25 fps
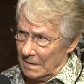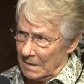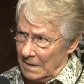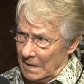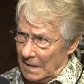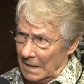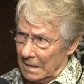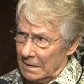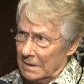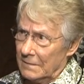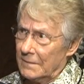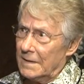
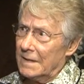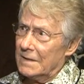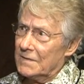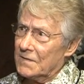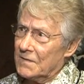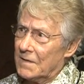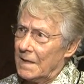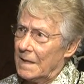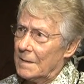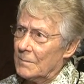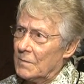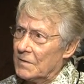How can they
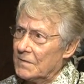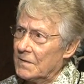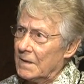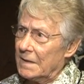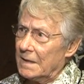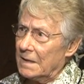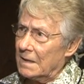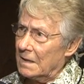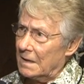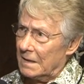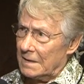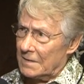establish
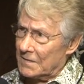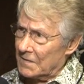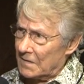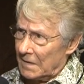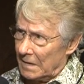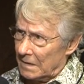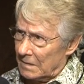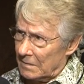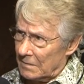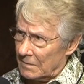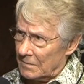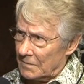any kind of
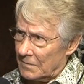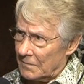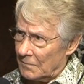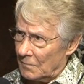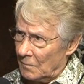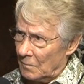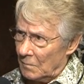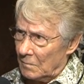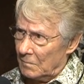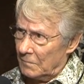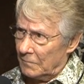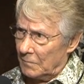standards
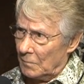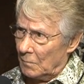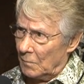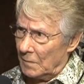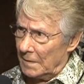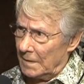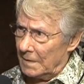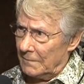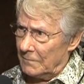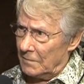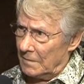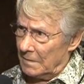for
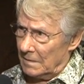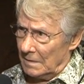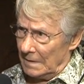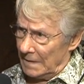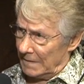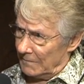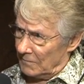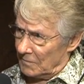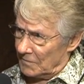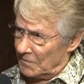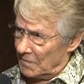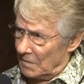whatever the
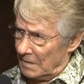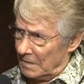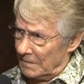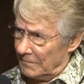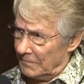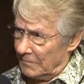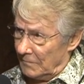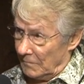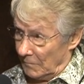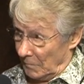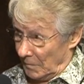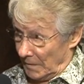levels are,
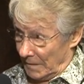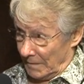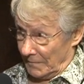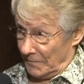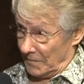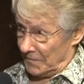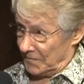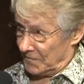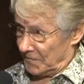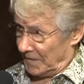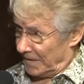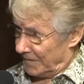for whatever
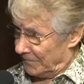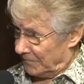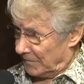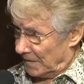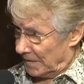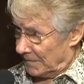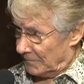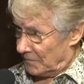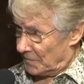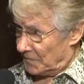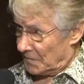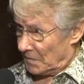the safe
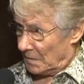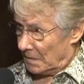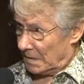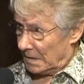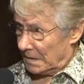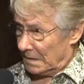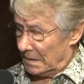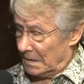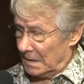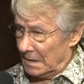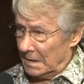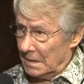levels
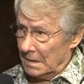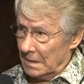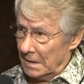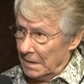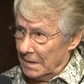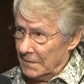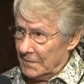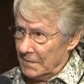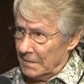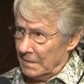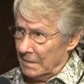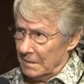are?
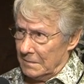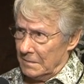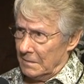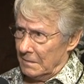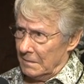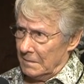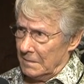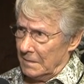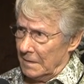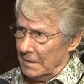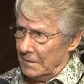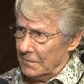
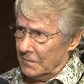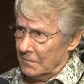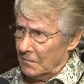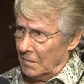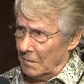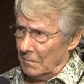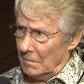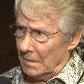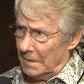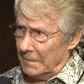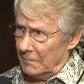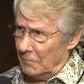It's
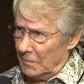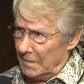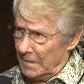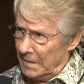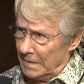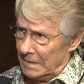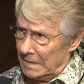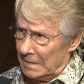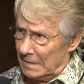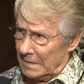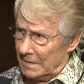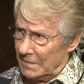totally
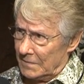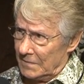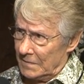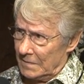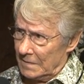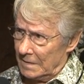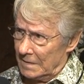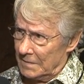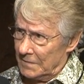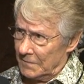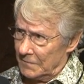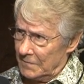ridiculous.
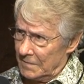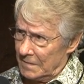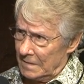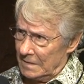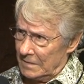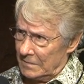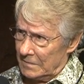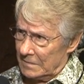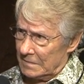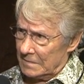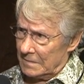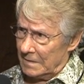It's
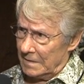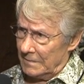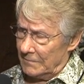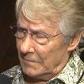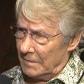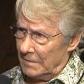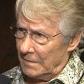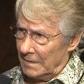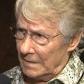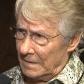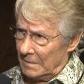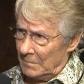facetious to
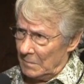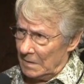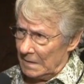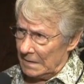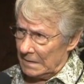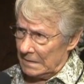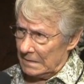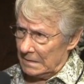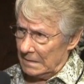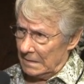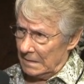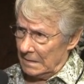even think
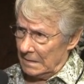about it.